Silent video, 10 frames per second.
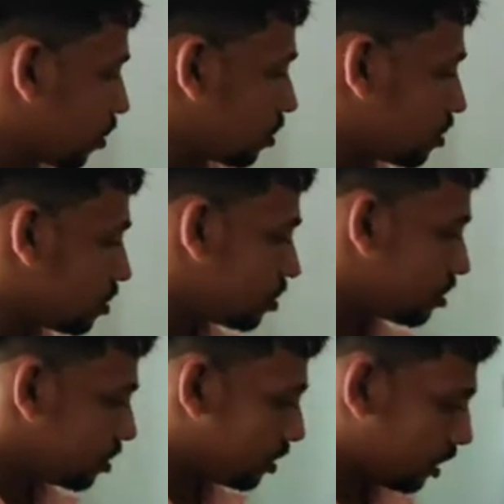what?
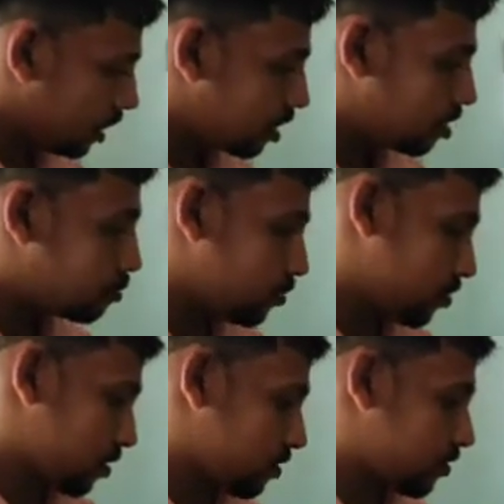The
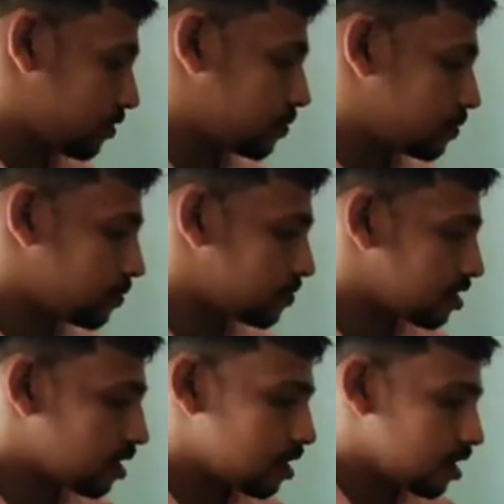decomposers.
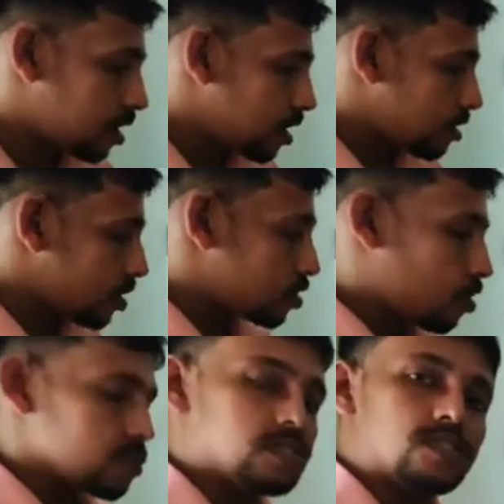This
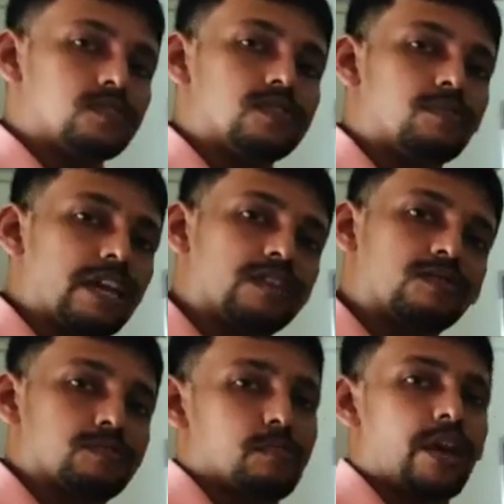constitute the
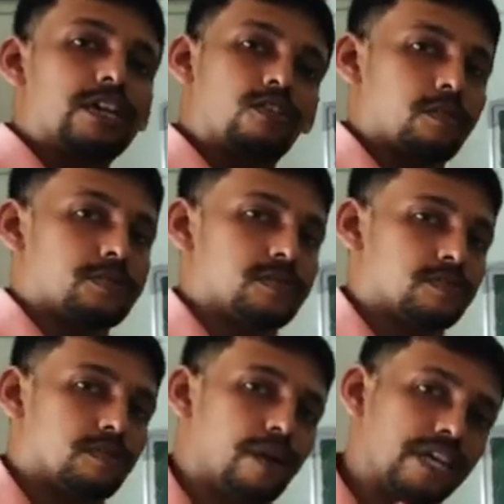microbes,
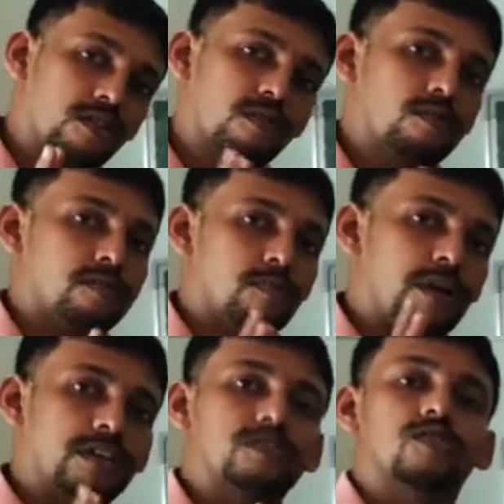the
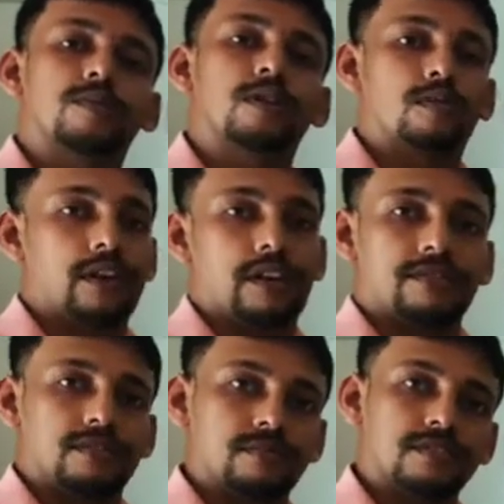microscopic
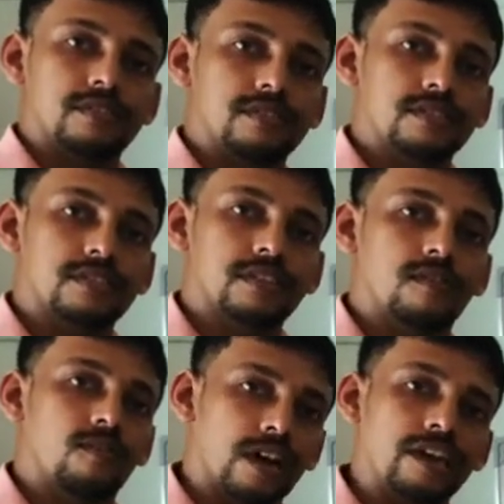organisms,
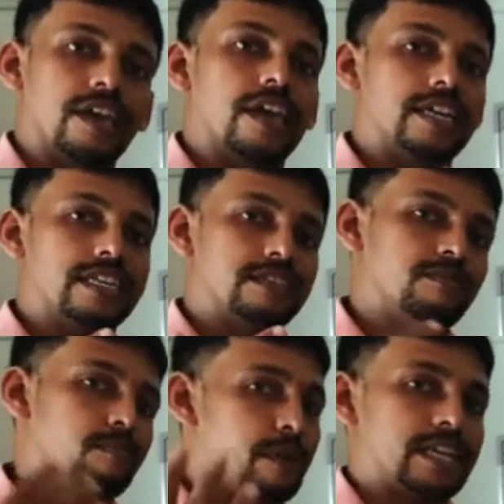fungi and
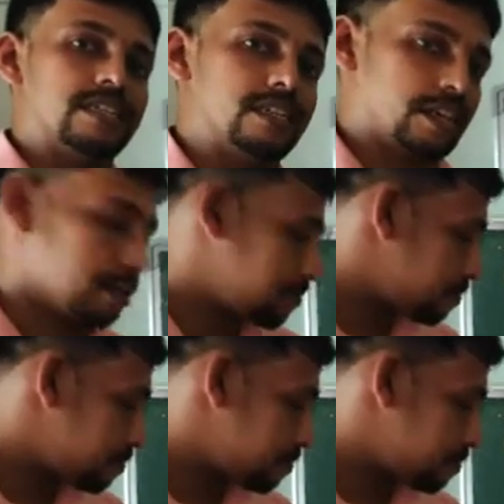bacteria.